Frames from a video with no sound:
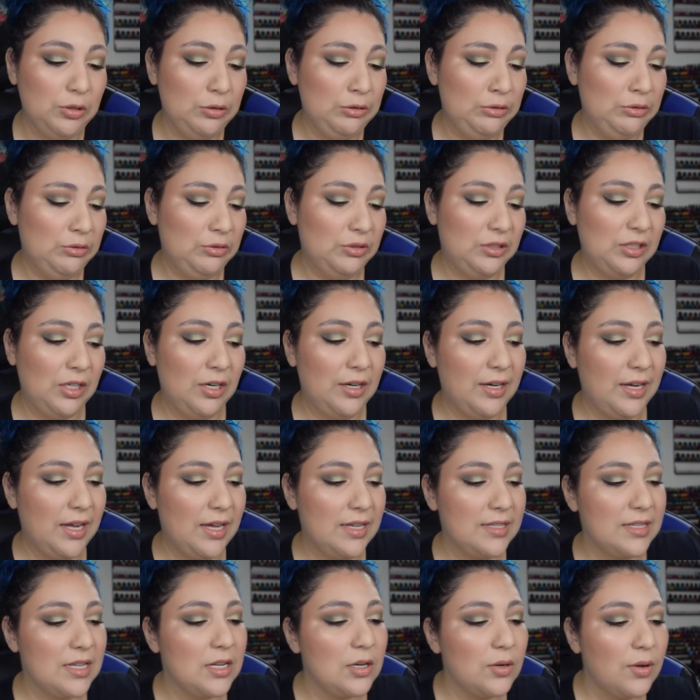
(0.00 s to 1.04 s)
Ooh, sorry
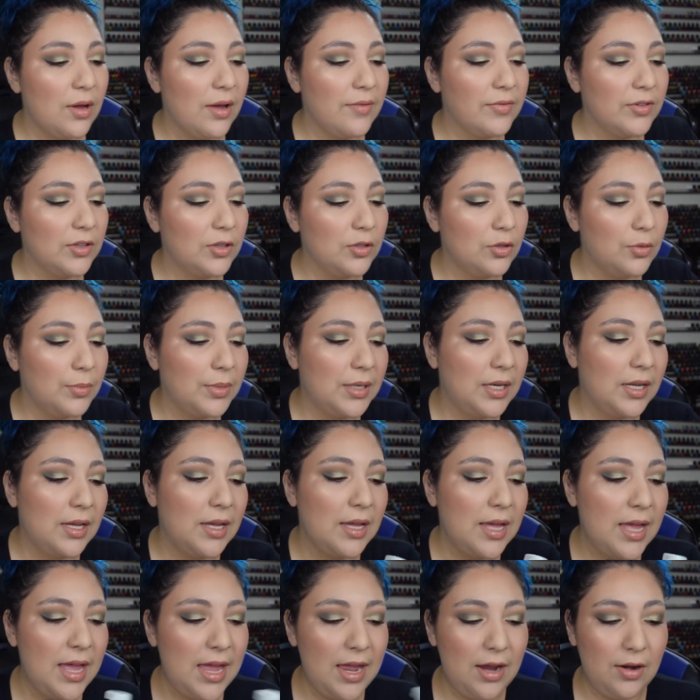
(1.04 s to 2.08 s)
guys, I do have a little bit
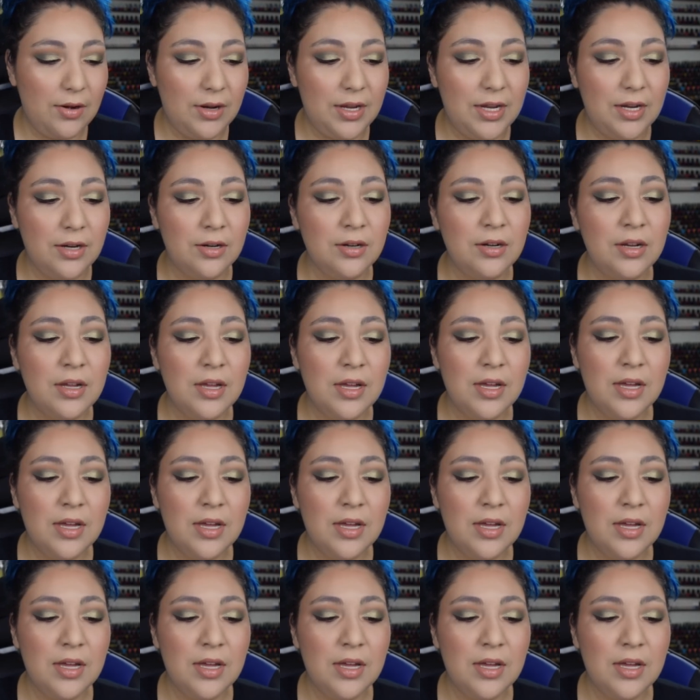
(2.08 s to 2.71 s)
of hair here.